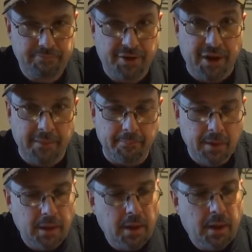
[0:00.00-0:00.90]
type.
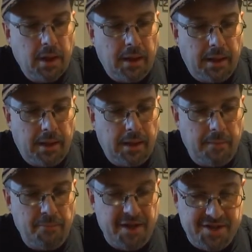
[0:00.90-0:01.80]

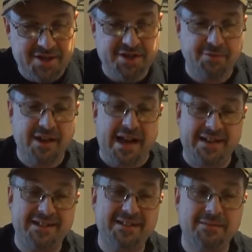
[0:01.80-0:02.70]
This is 3
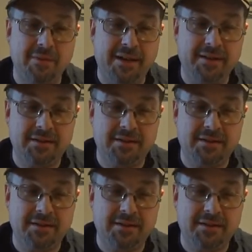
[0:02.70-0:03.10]
axis, right?